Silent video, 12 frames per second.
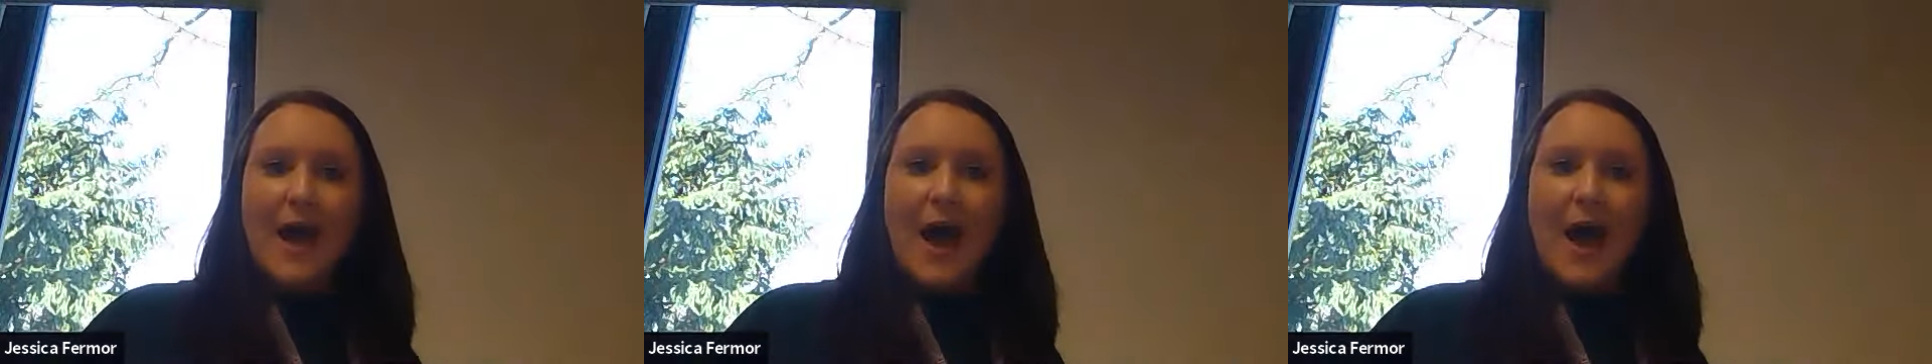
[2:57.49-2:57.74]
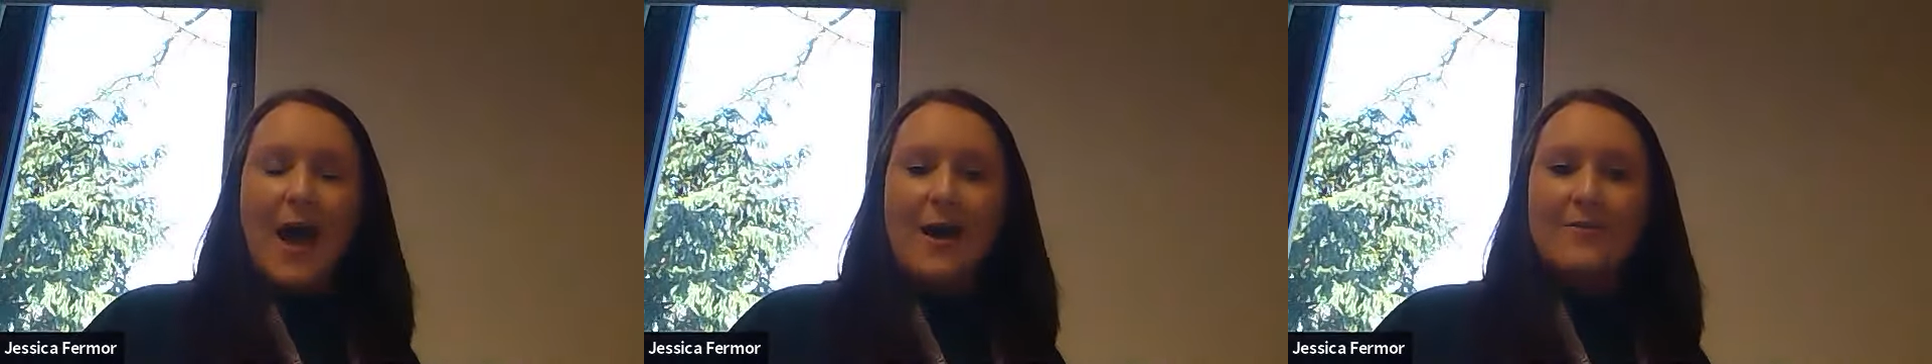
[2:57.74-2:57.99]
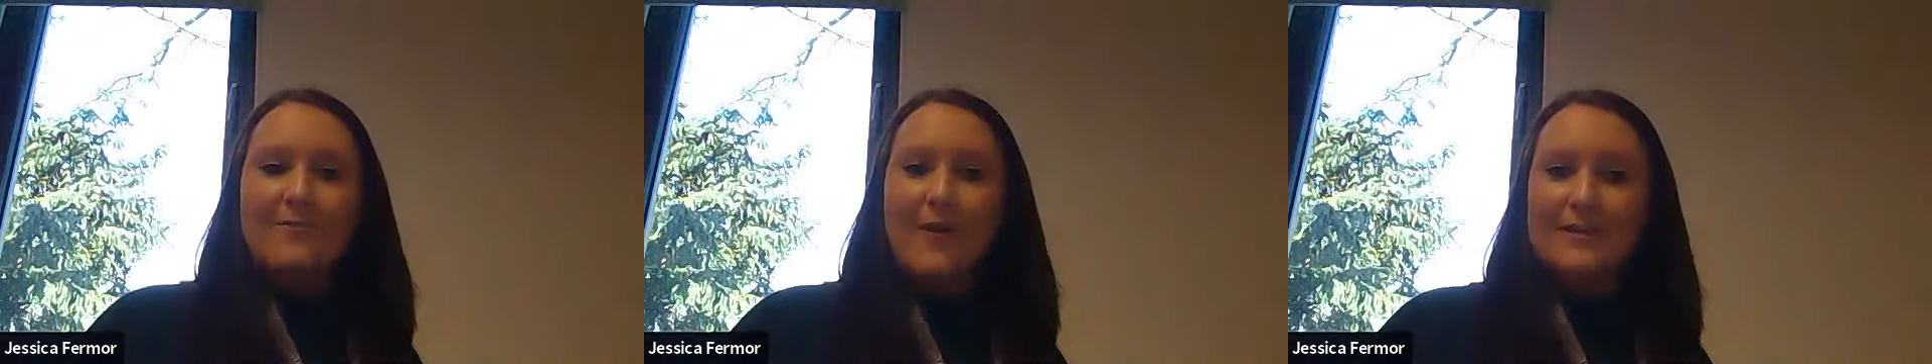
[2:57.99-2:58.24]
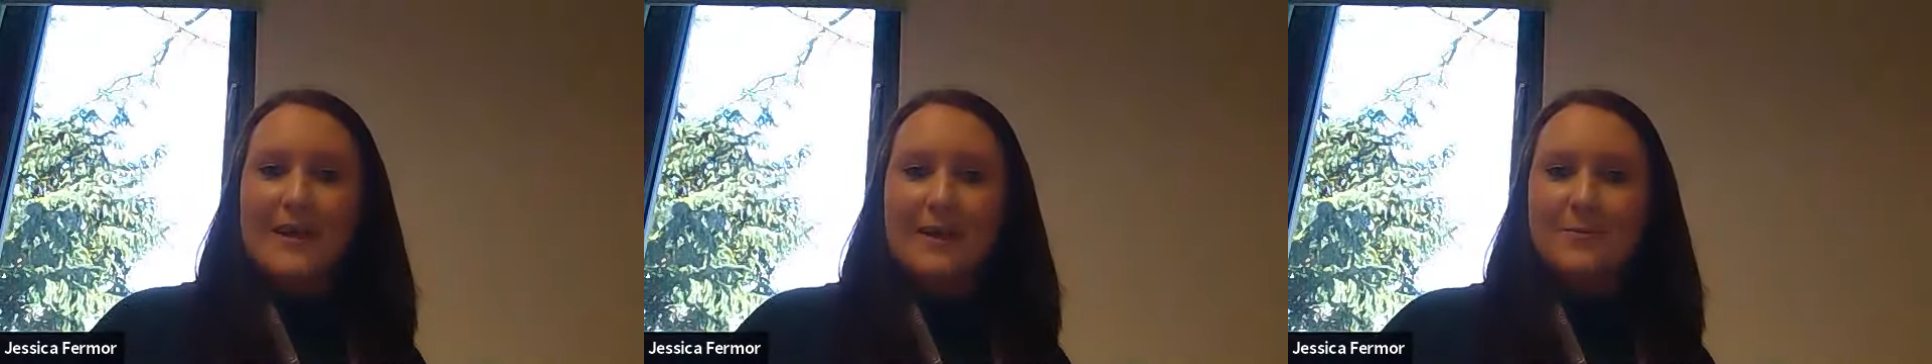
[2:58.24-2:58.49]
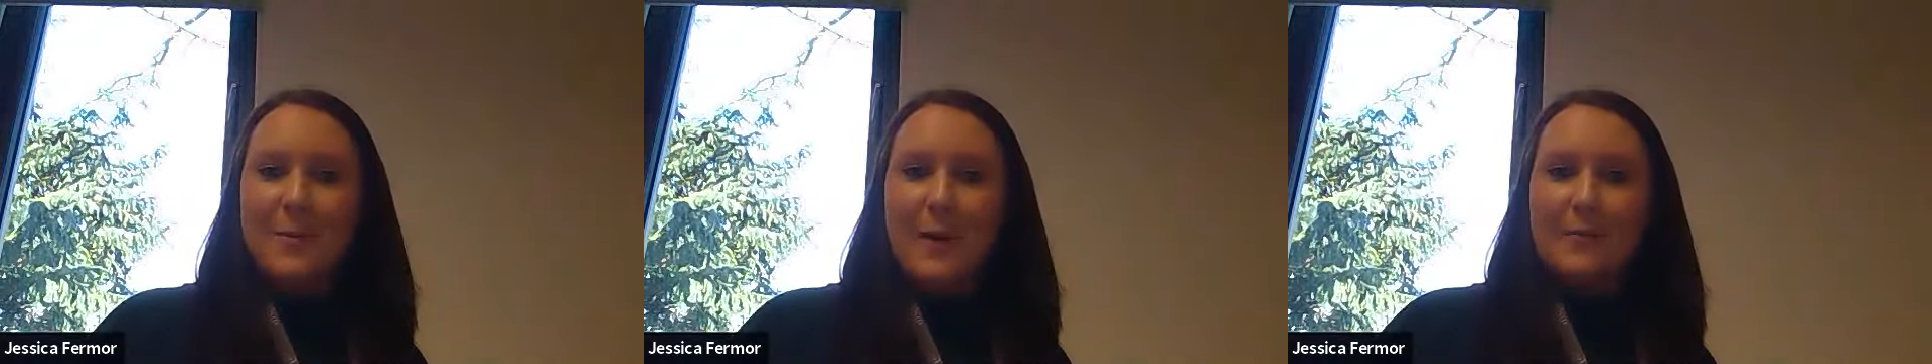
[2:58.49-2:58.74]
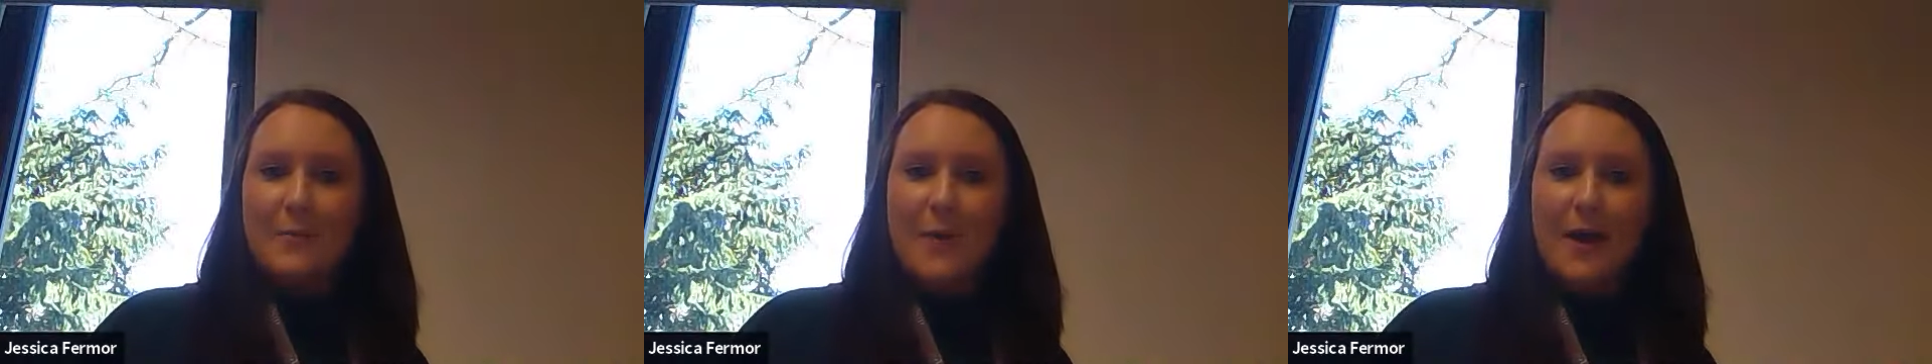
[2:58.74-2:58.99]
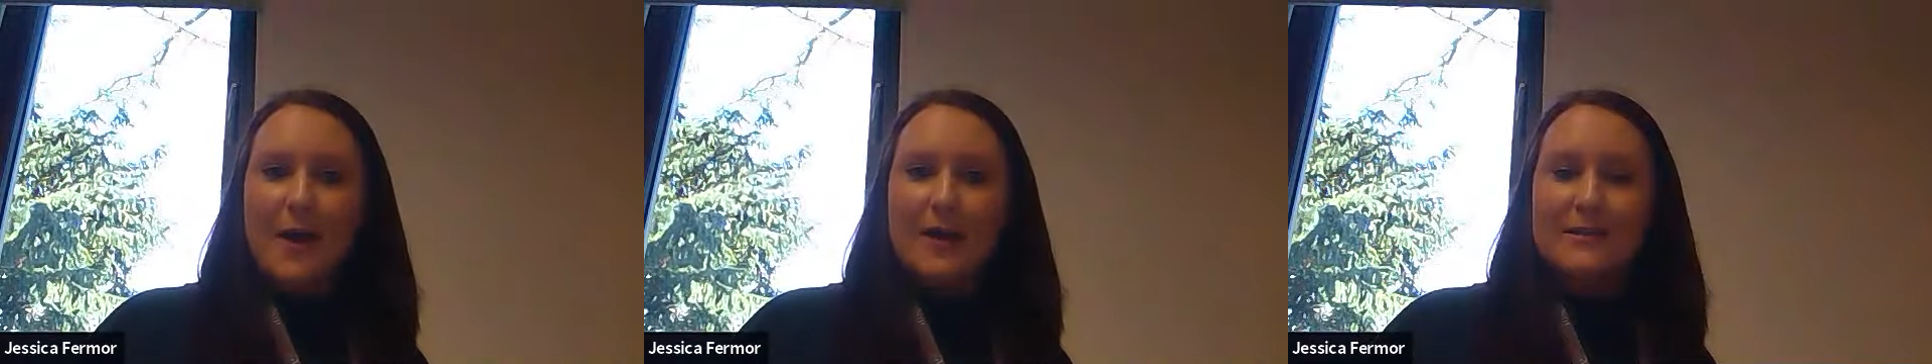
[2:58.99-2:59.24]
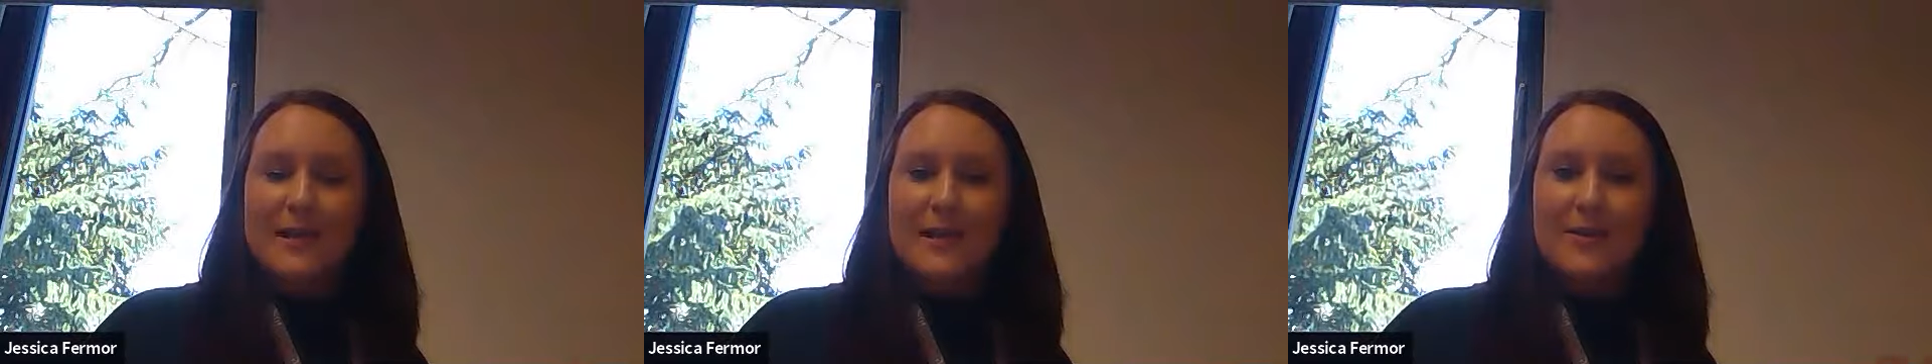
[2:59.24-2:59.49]
and find out about the
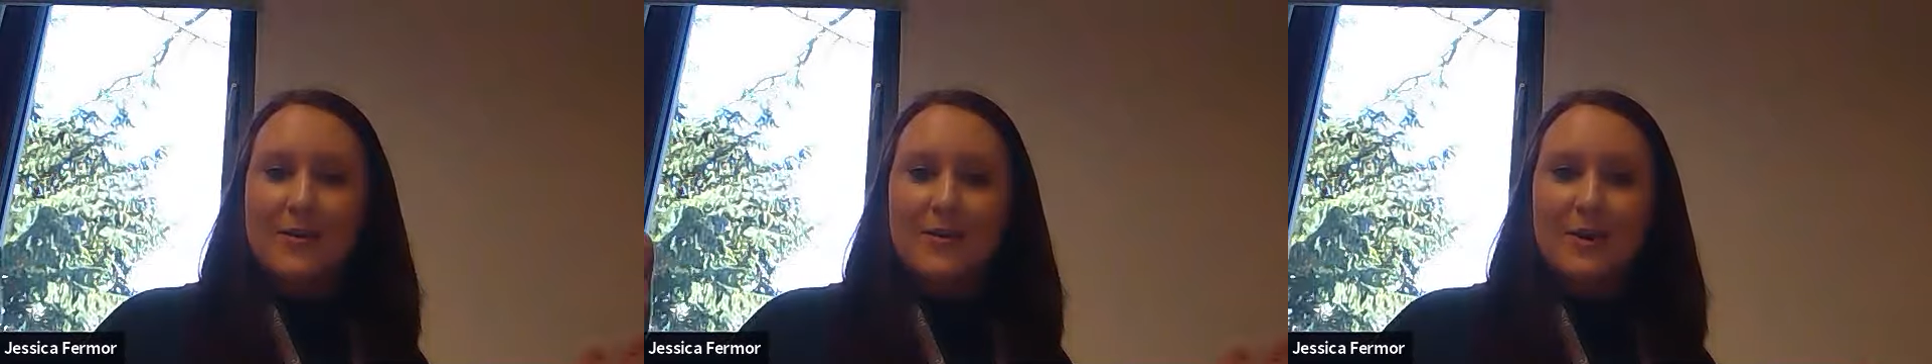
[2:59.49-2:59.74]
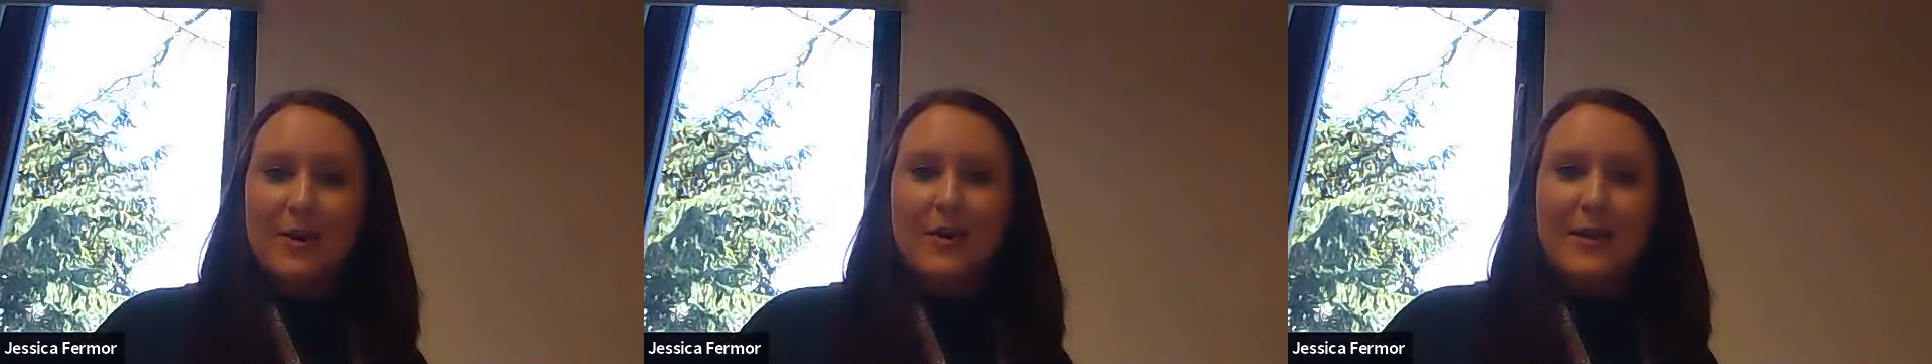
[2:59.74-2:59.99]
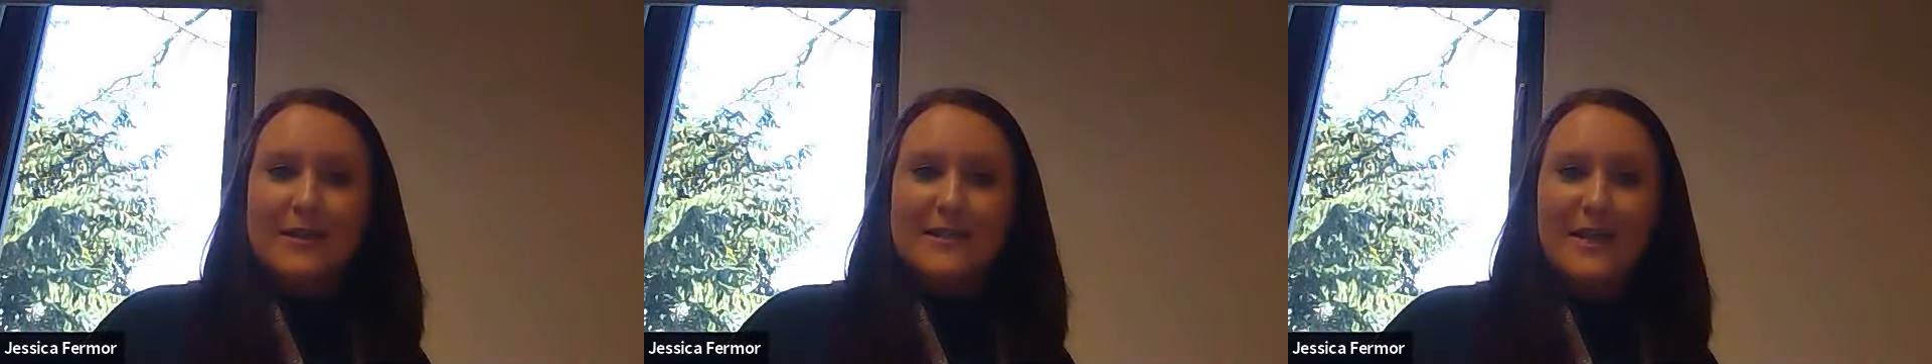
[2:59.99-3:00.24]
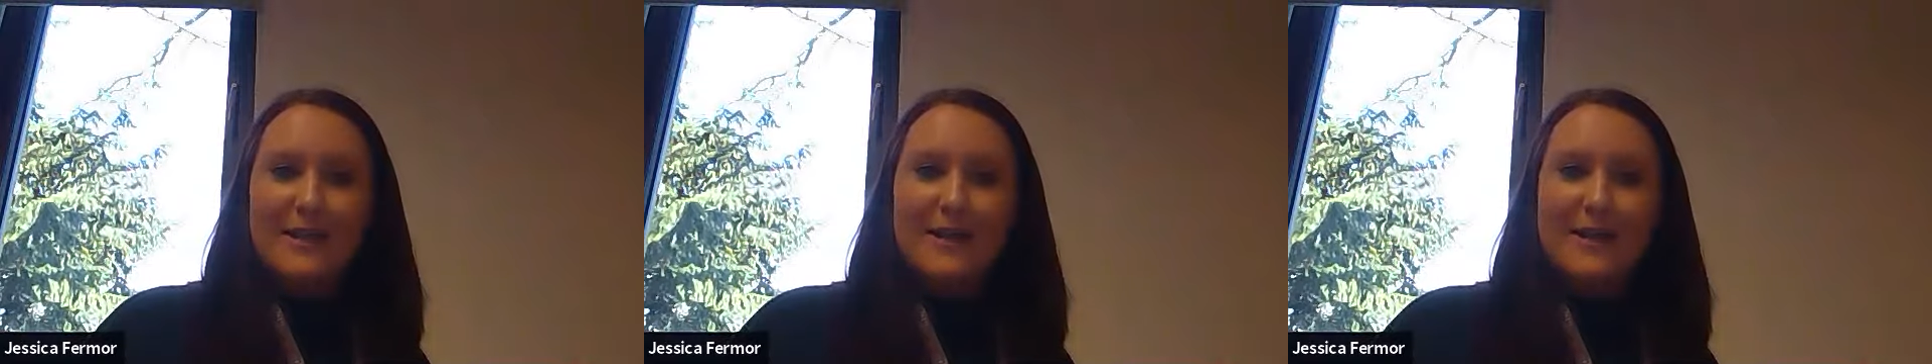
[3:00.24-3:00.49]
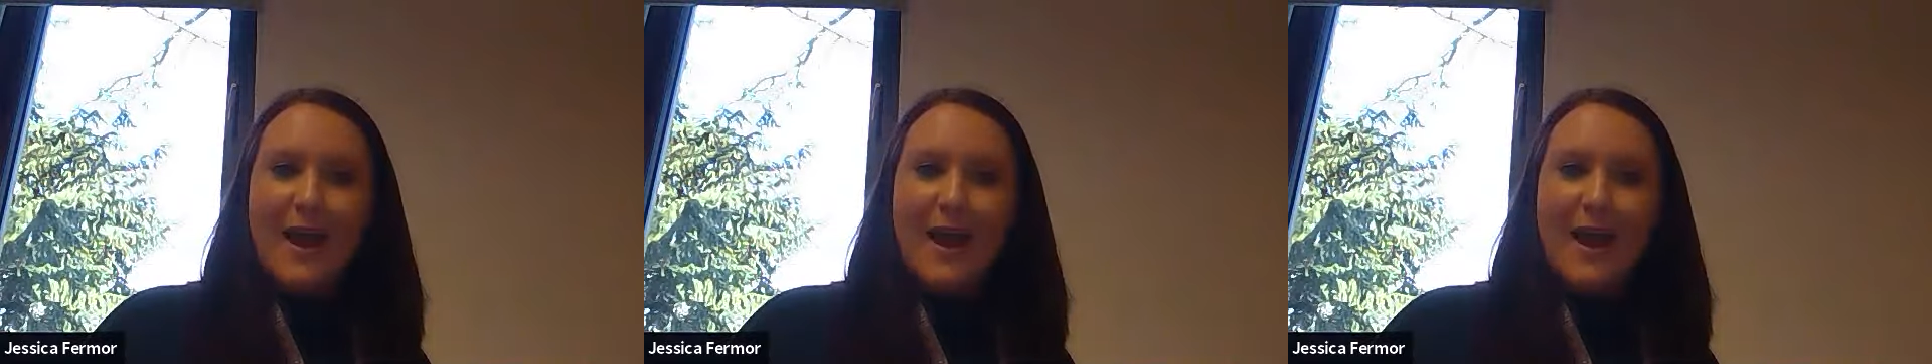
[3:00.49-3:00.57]
birds in your garden.